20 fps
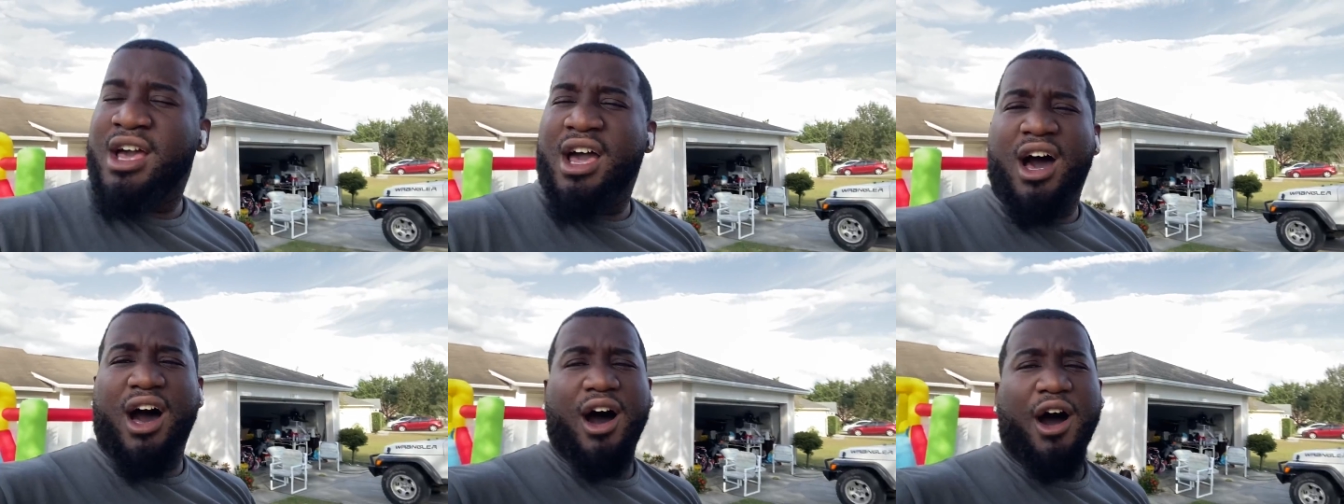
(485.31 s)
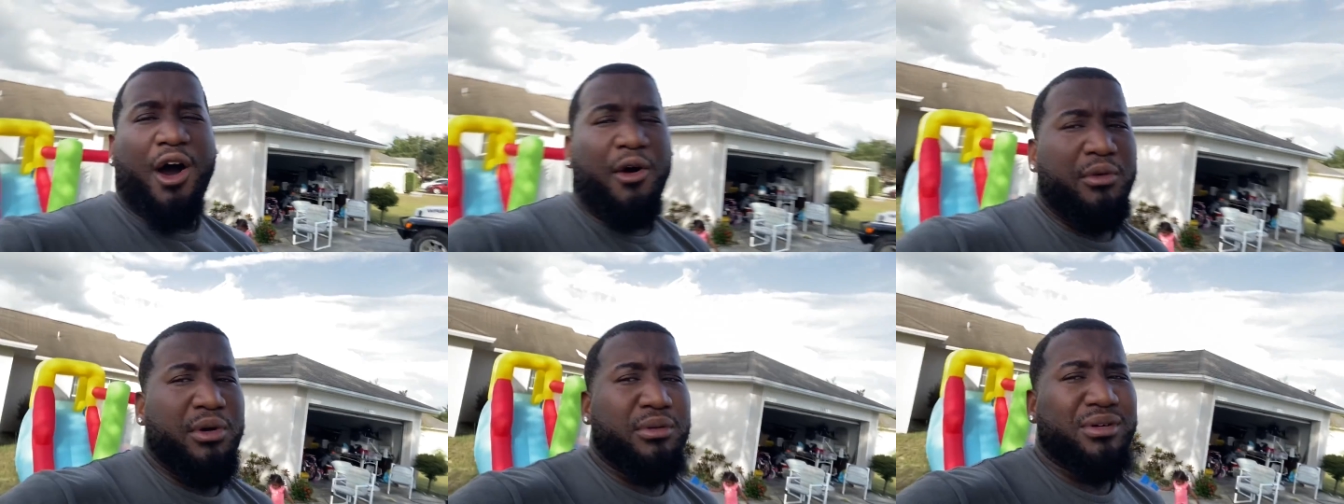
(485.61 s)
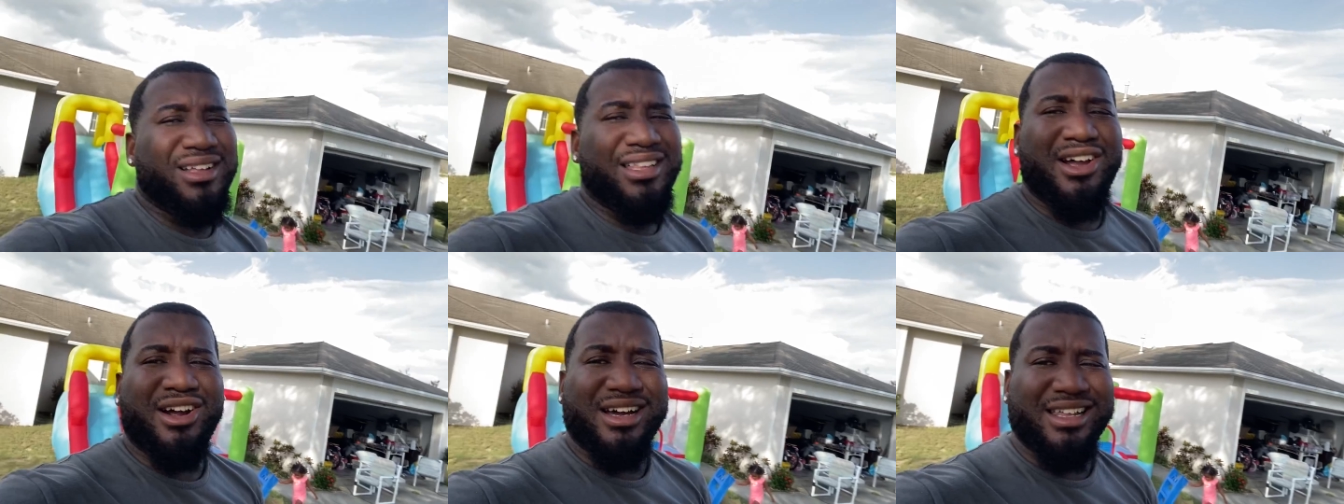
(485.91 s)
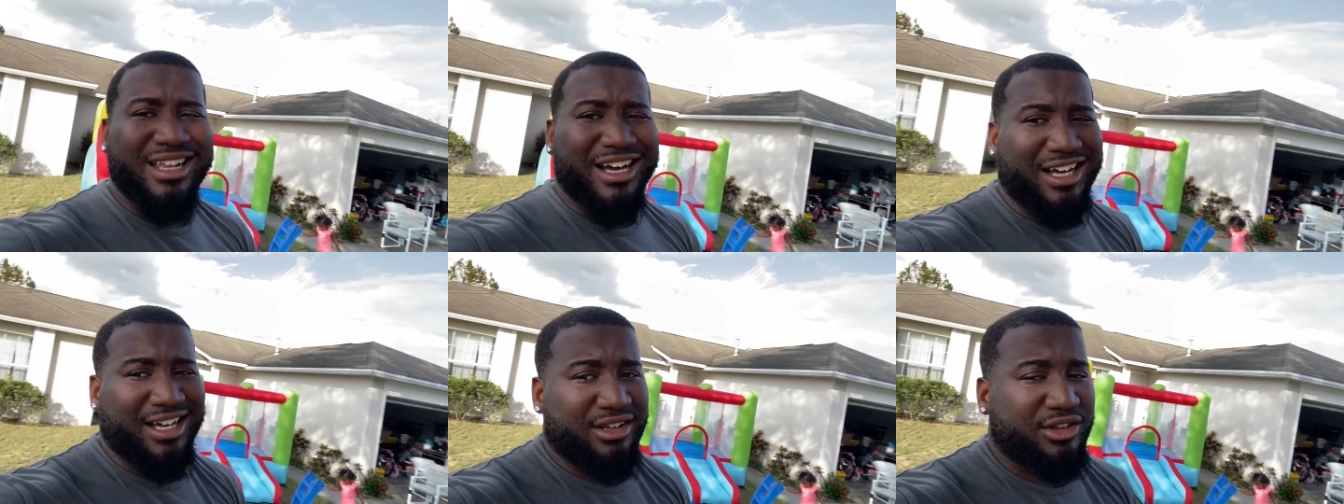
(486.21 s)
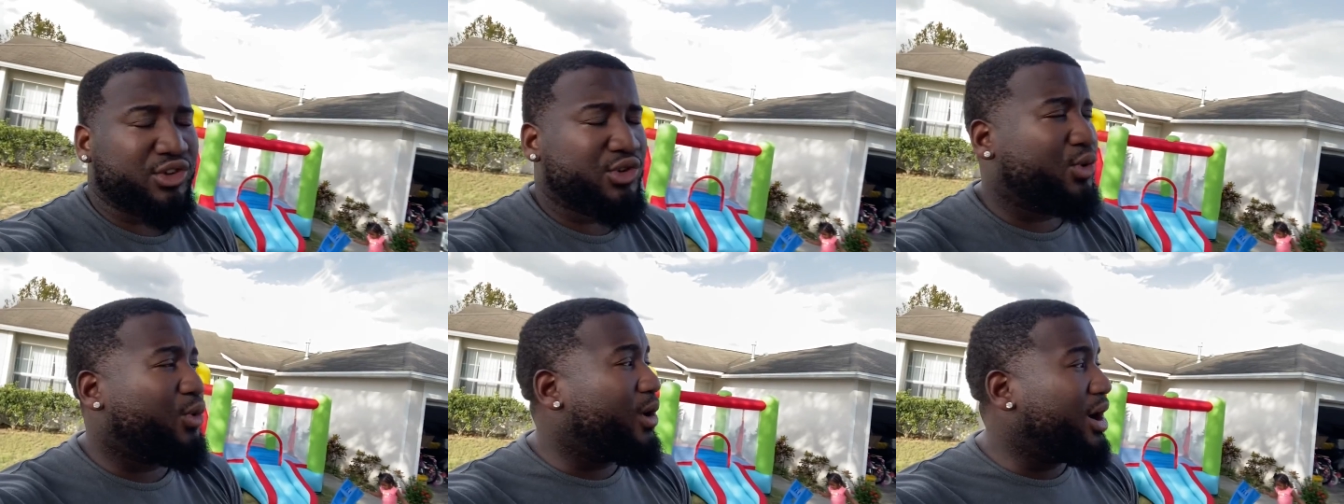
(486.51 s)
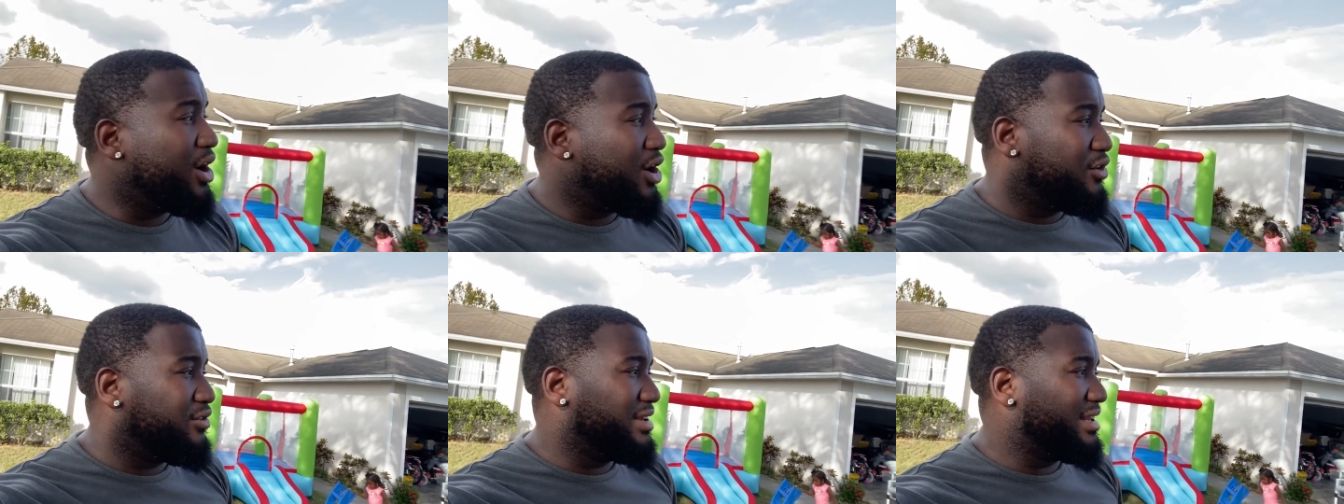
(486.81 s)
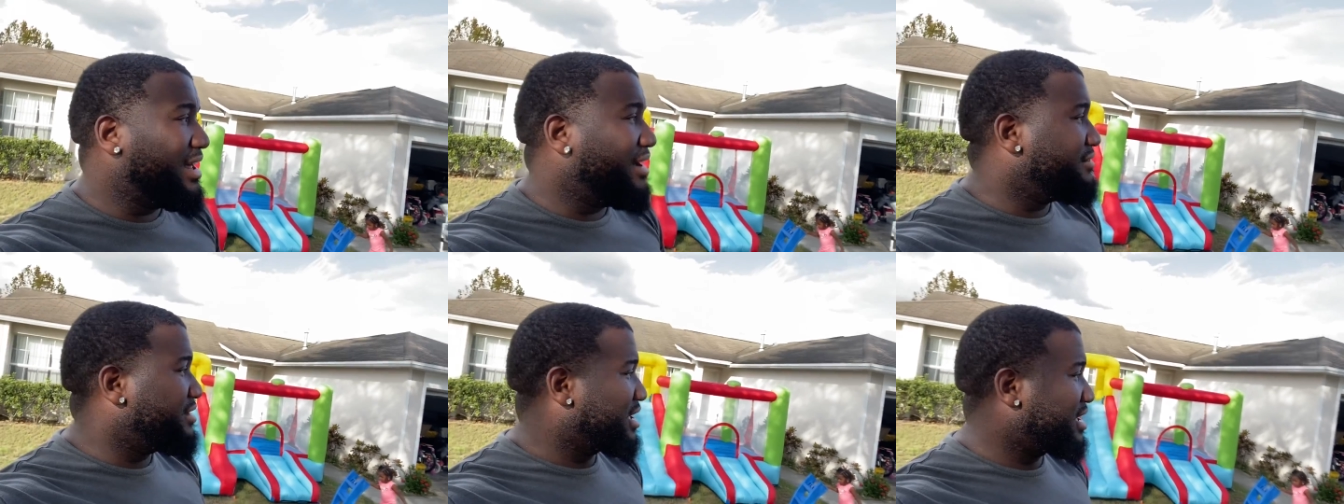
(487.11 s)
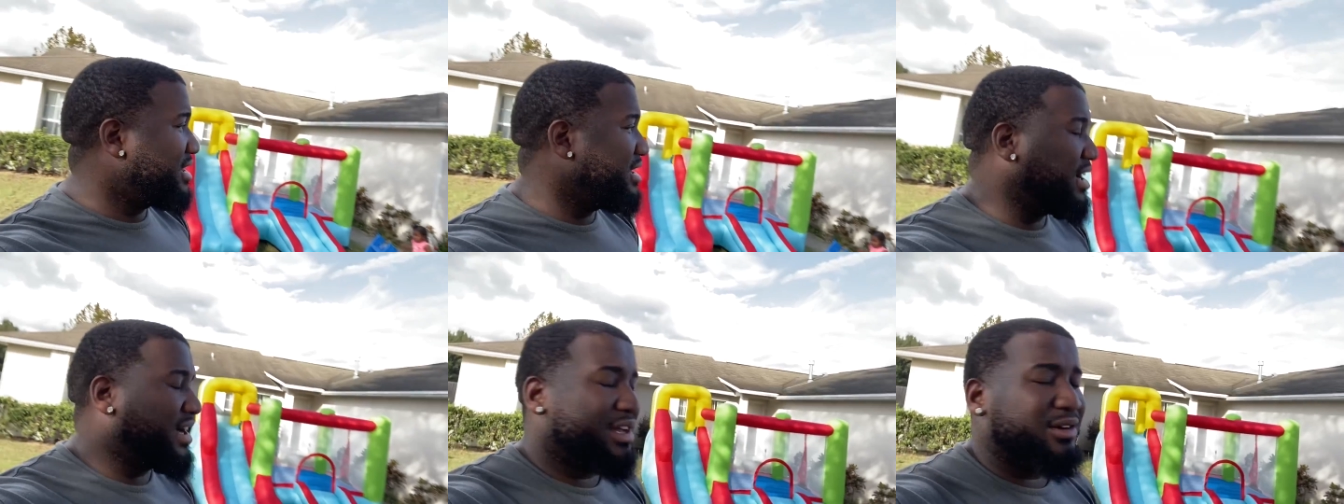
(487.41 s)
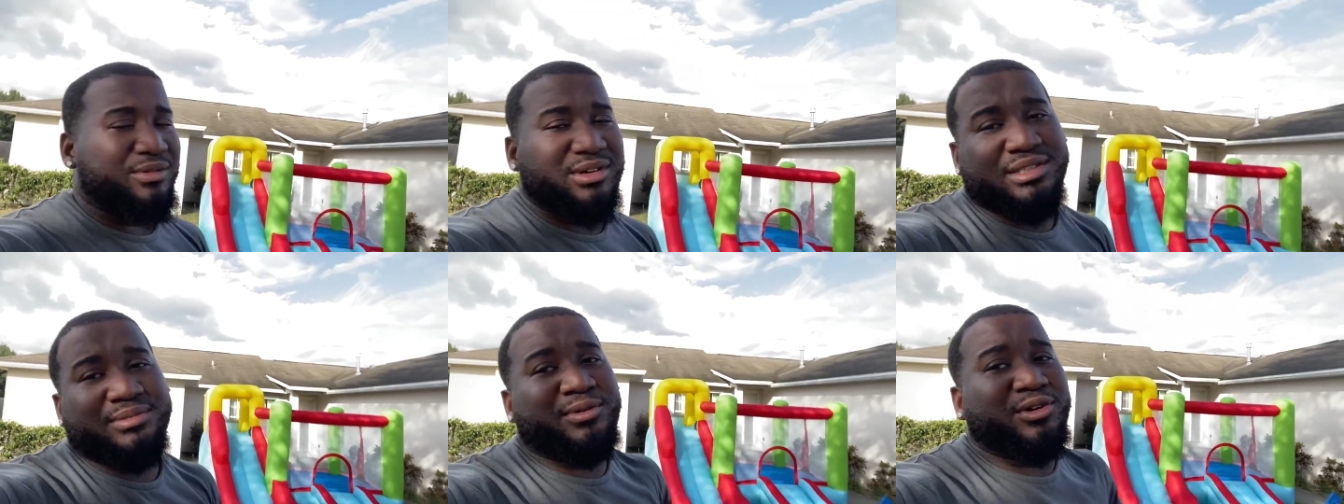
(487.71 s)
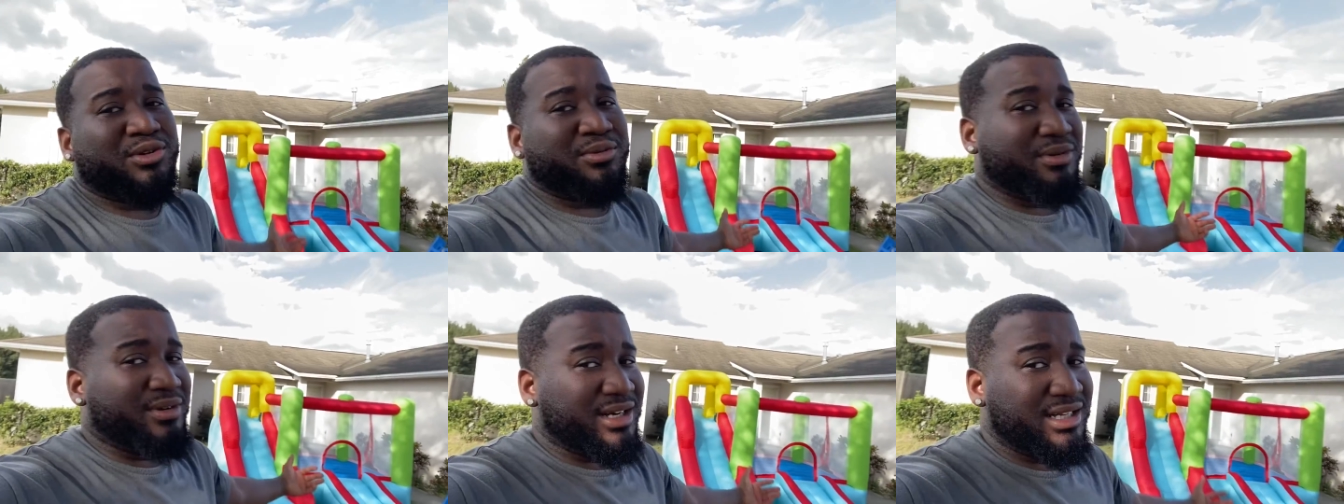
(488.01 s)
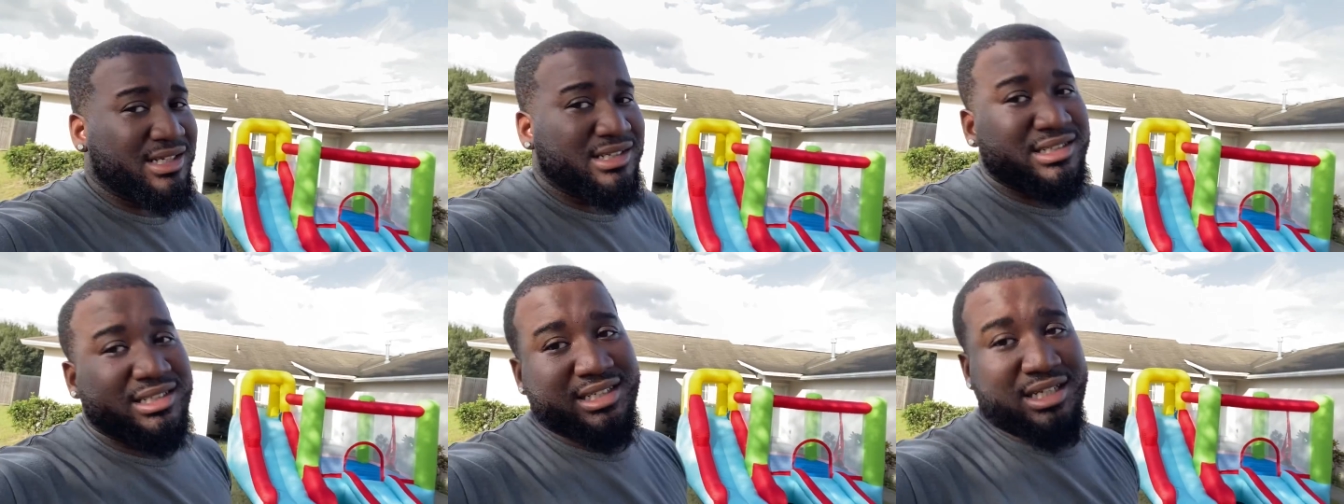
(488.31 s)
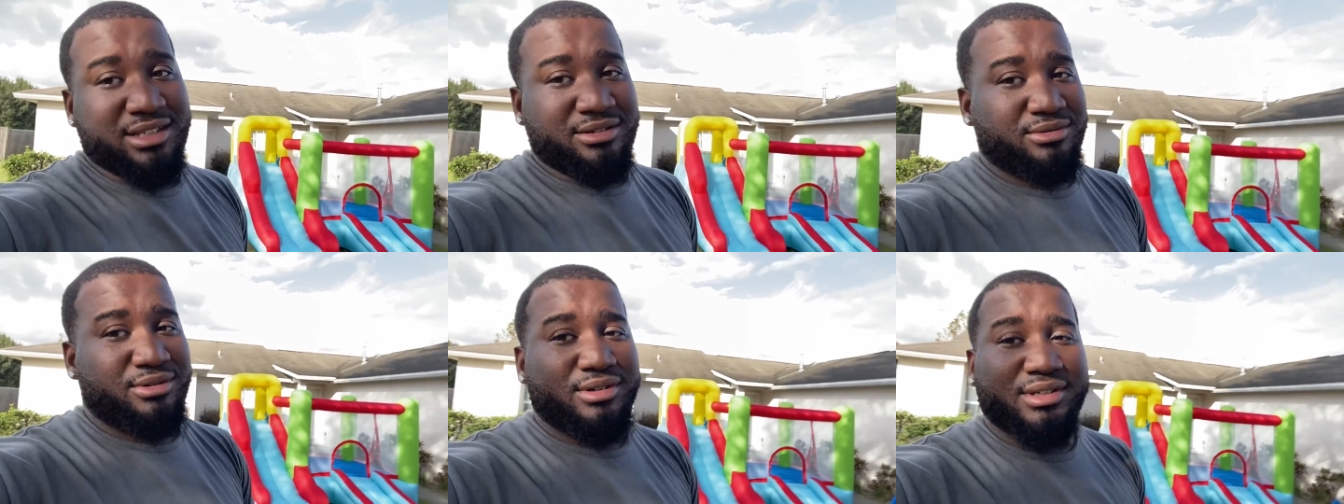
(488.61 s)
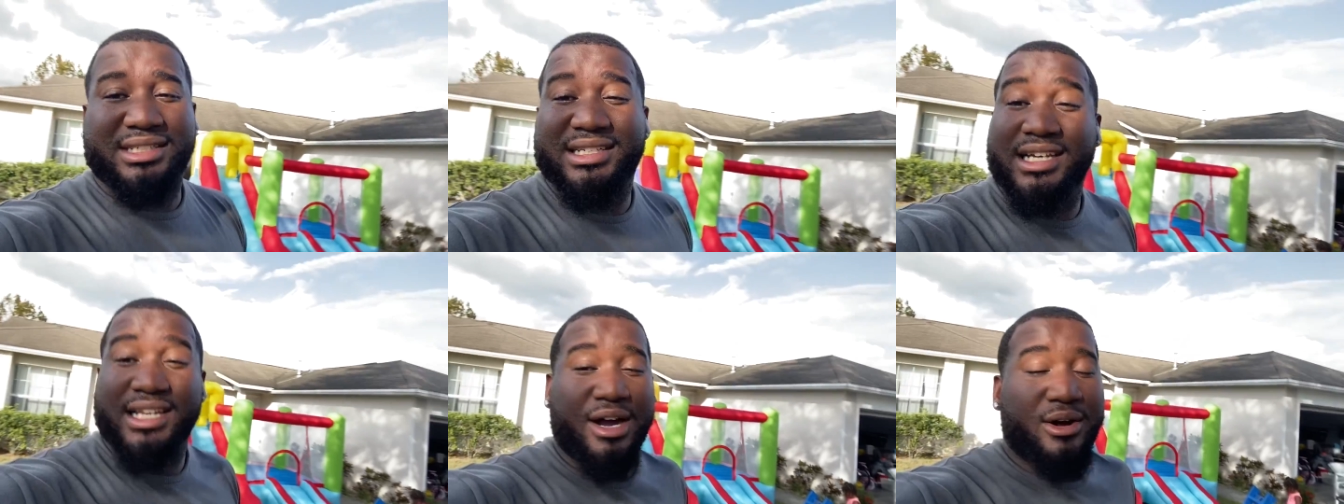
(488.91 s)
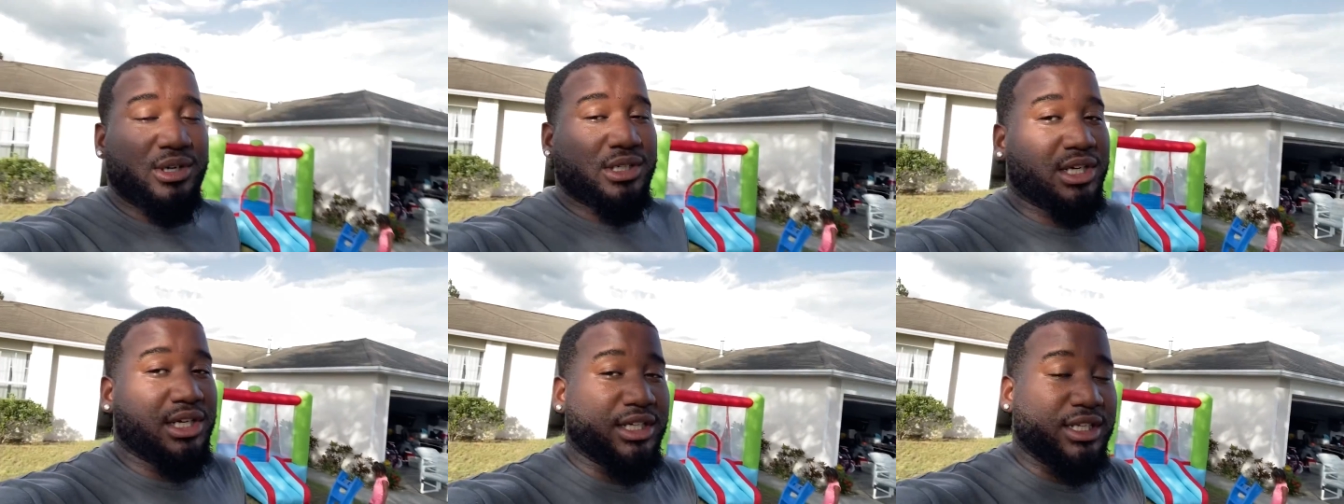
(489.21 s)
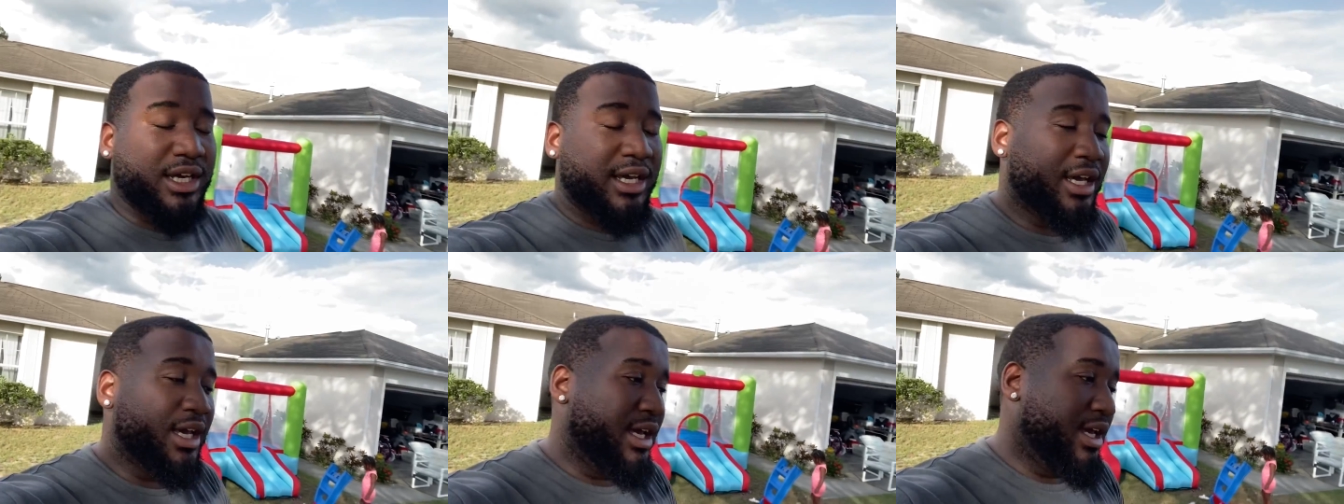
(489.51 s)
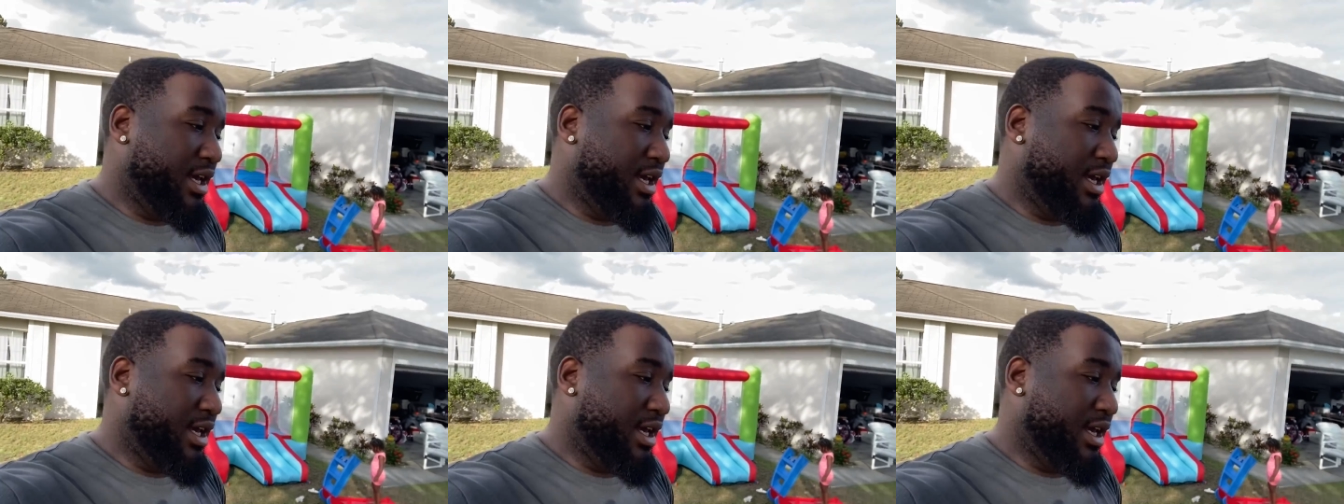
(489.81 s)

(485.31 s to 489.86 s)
Um, we were there at like 12, 11 o'clock. It wasn't supposed to be ready till 10. We were 10 hours early.